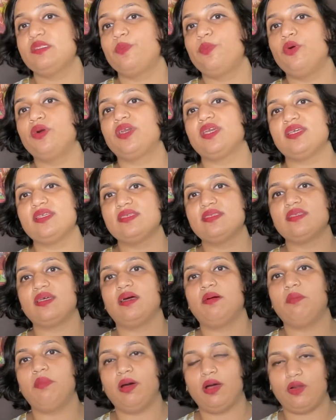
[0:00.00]
book is
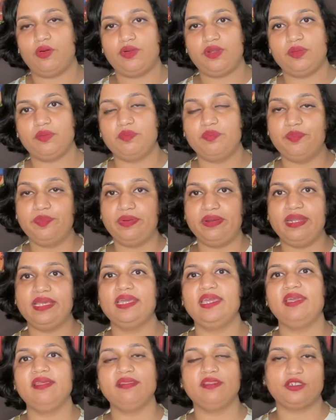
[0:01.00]
about
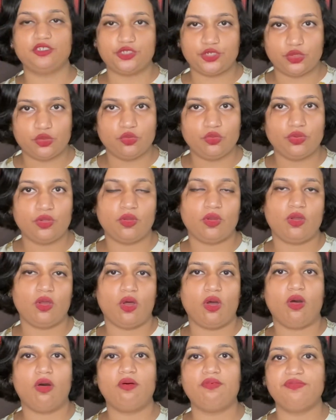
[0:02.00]
bringing the truth
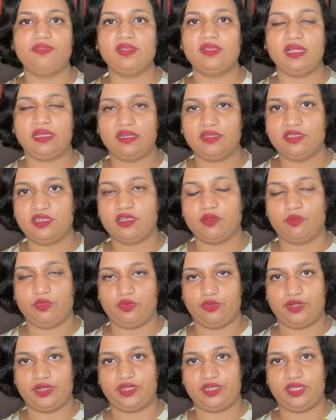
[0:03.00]
of the Dalit
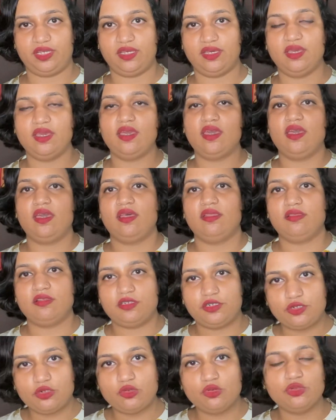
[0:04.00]
community, the
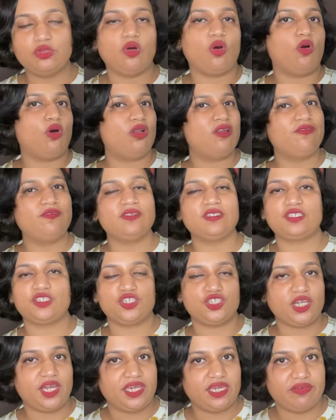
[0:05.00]
truth all of us
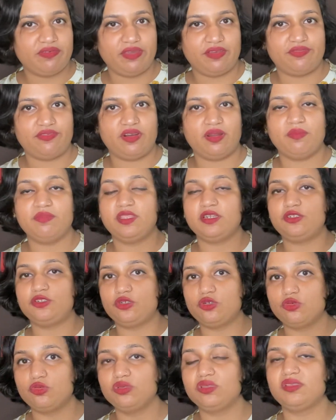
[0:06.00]
shy away from, the
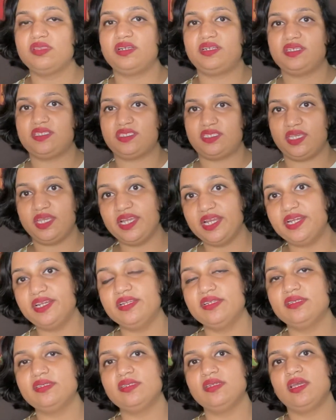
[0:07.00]
truth that is
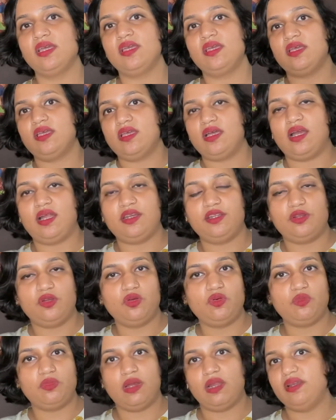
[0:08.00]
hidden
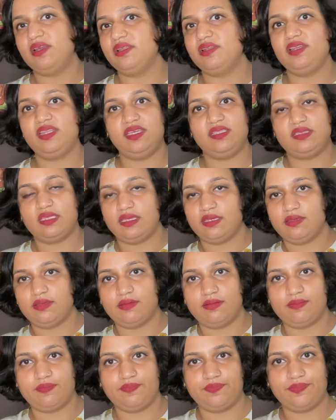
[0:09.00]
and underneath
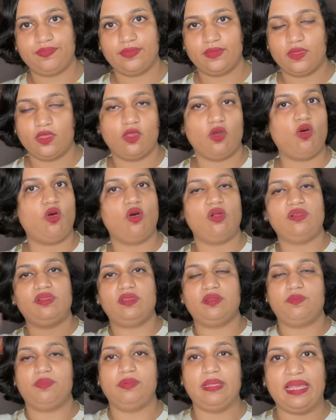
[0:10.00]
all
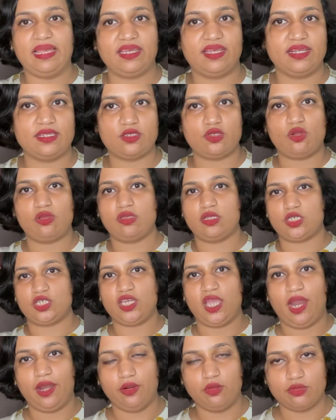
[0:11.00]
the blankets, all the
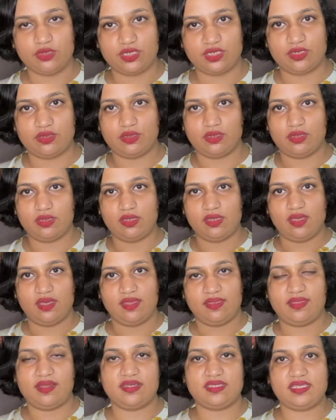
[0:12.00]
shadows
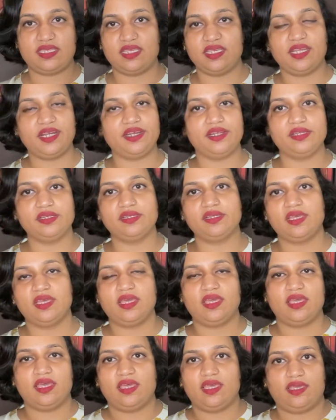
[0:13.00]
that is hidden
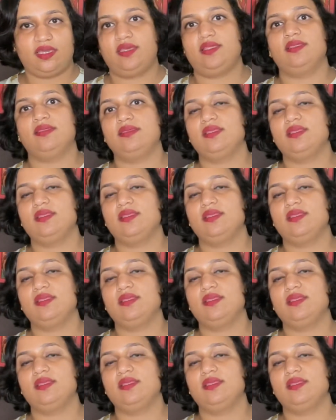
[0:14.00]
in